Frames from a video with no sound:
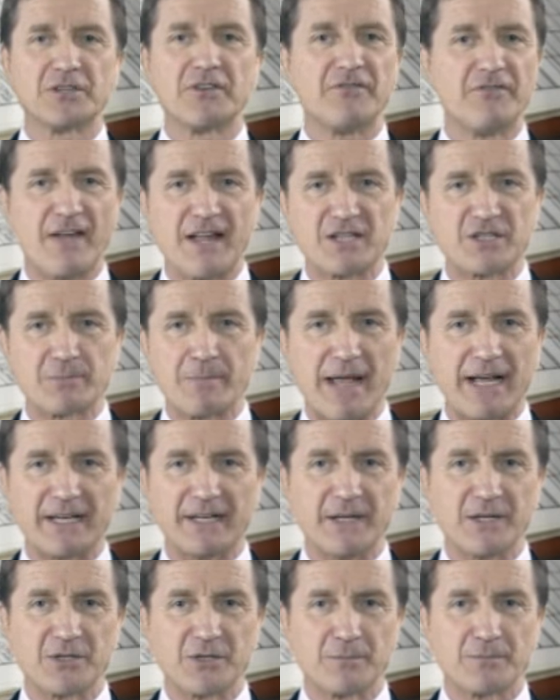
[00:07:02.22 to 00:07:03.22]
defense
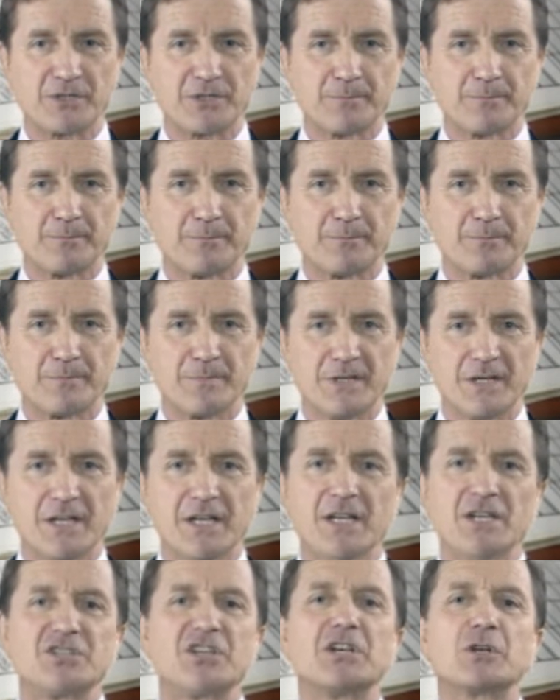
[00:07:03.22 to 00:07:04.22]
mechanisms.
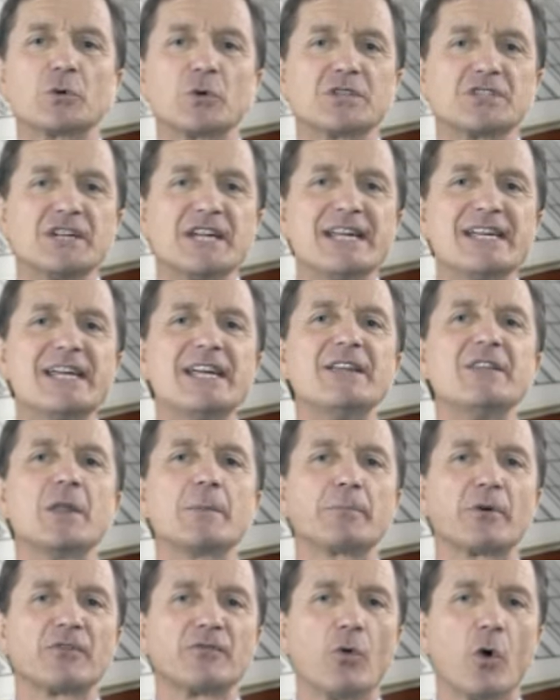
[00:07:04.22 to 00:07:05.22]
You see, critiquing
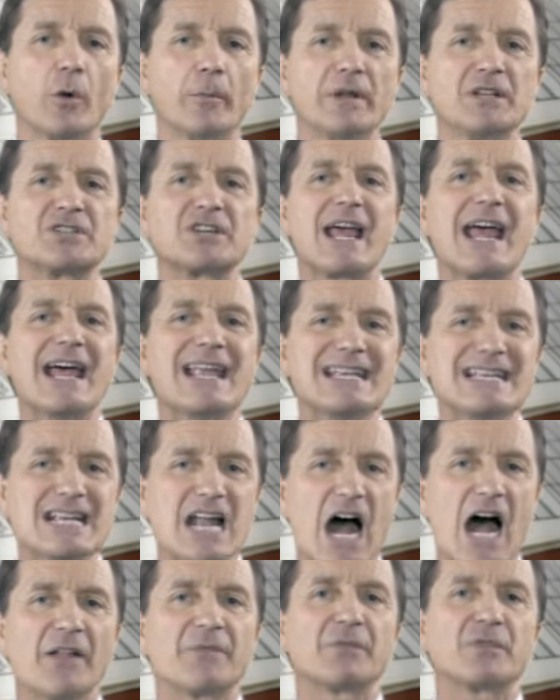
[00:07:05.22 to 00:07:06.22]
the performance and
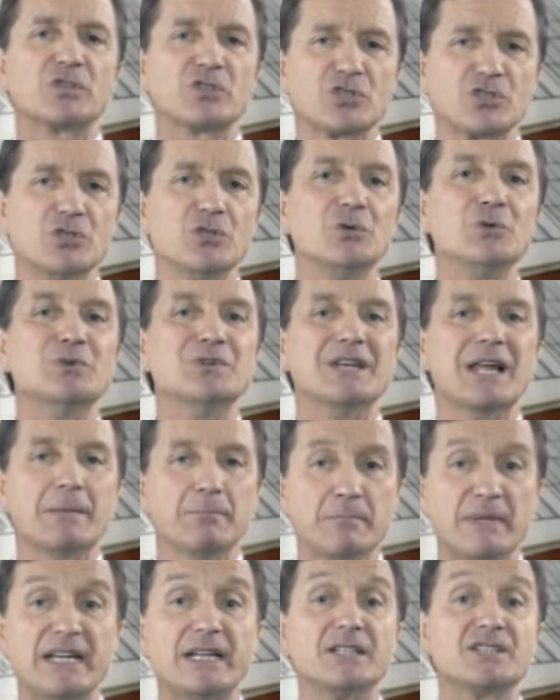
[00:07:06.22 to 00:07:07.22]
not the student
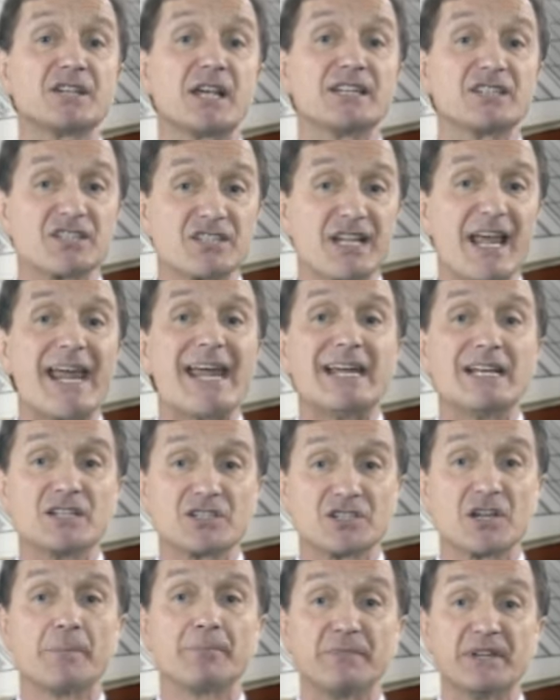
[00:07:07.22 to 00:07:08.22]
means saying
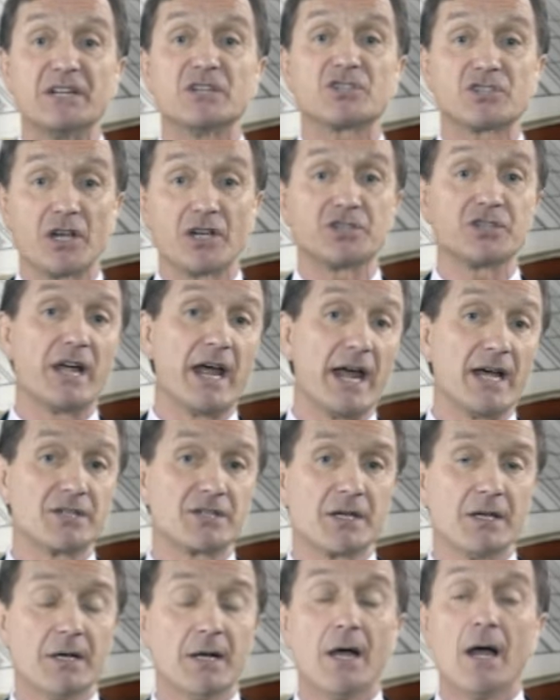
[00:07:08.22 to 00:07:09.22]
something such
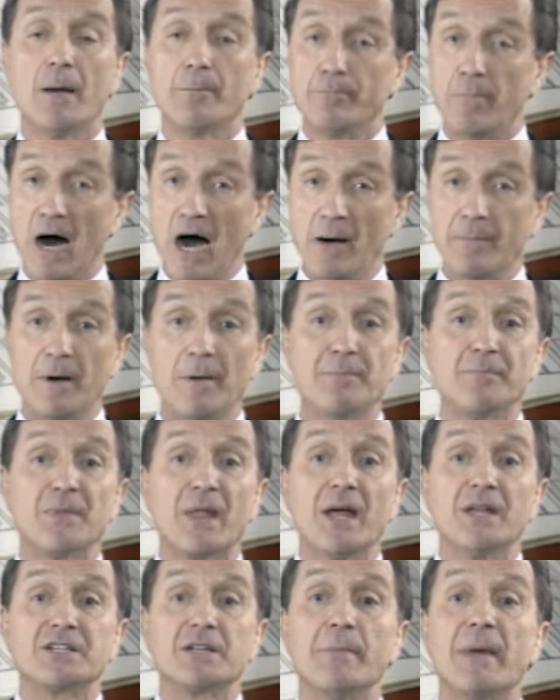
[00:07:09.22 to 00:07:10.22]
as, "Bob,
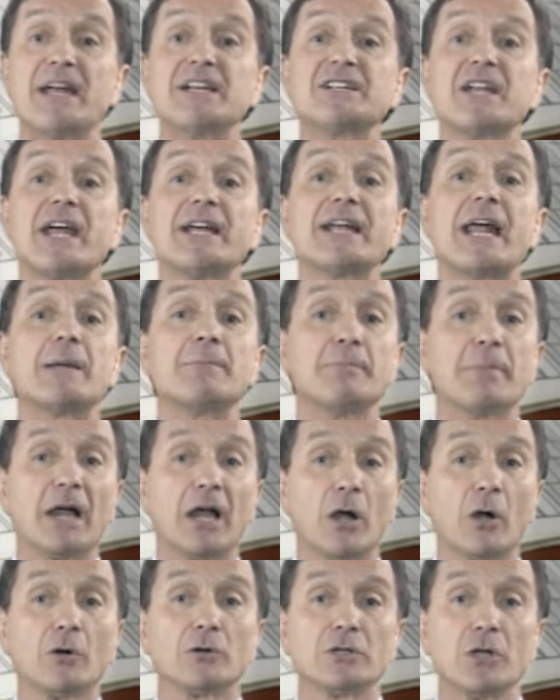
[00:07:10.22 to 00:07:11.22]
to maintain a
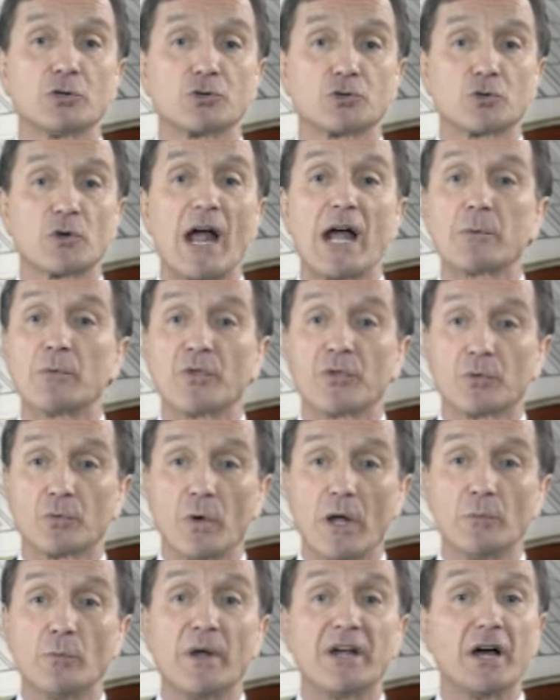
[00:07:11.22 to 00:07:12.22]
parallel track with the
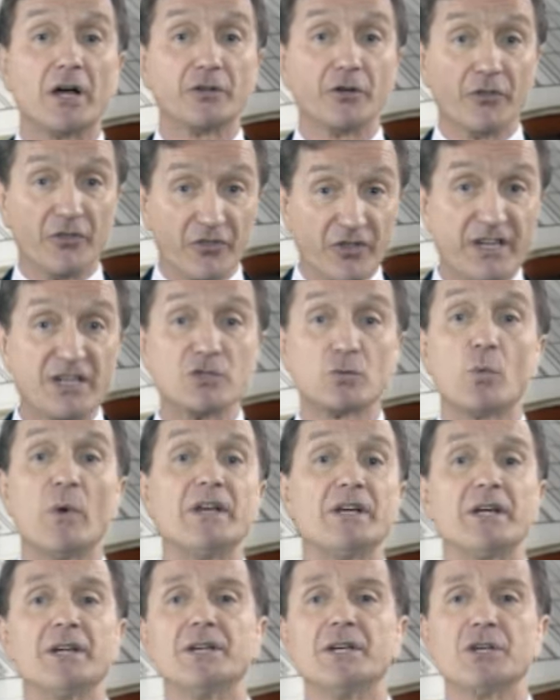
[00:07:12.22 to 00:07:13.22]
runway under these
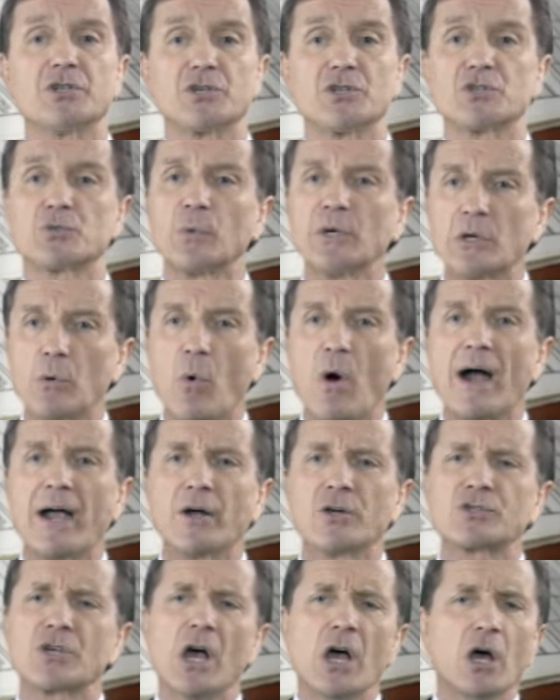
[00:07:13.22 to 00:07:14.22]
wind conditions
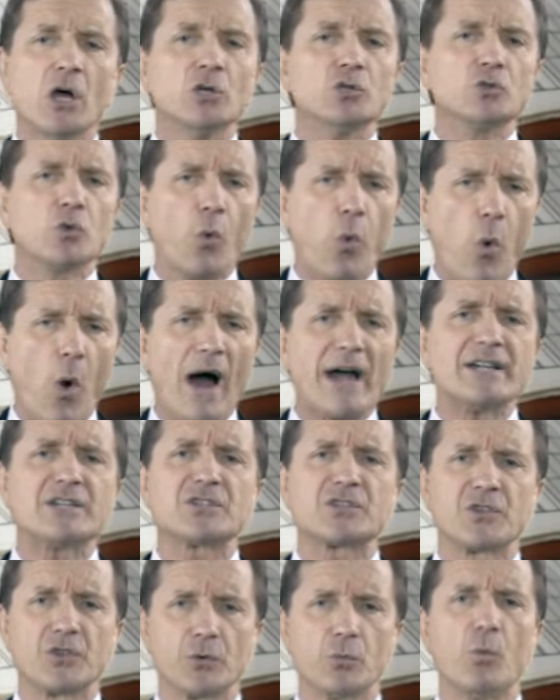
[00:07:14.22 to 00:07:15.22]
requires
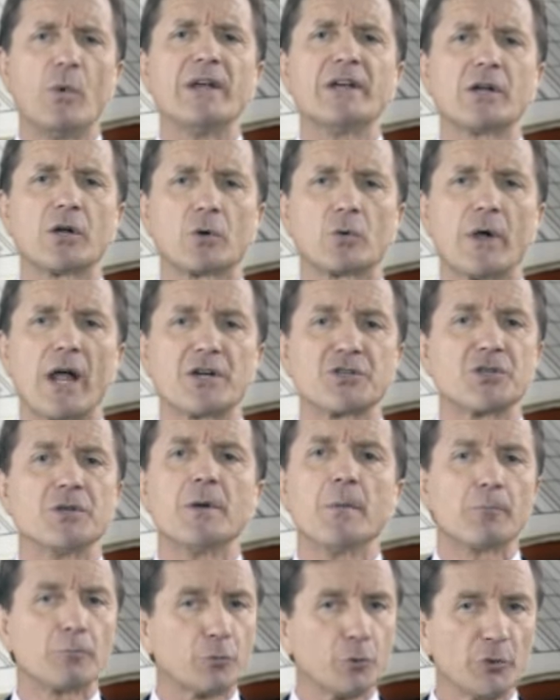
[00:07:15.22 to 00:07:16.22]
twice the wind
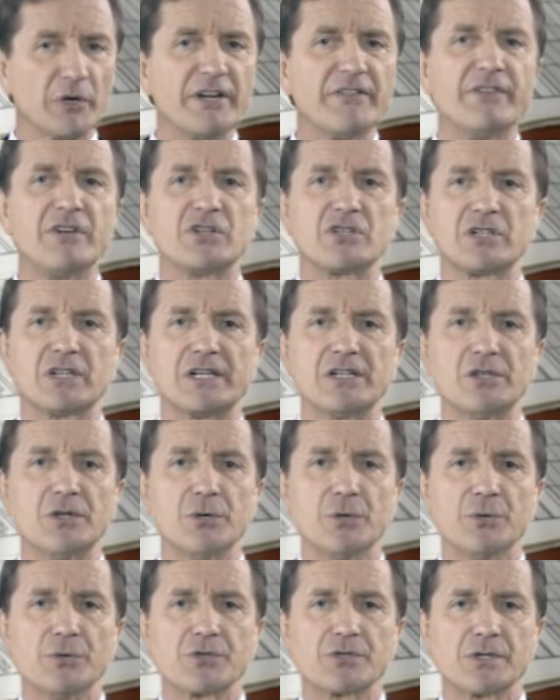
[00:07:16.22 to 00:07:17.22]
correction previously
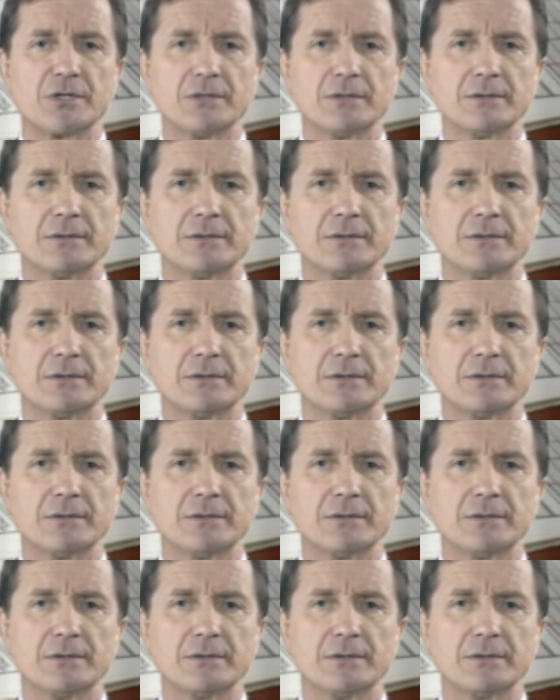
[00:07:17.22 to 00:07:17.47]
used."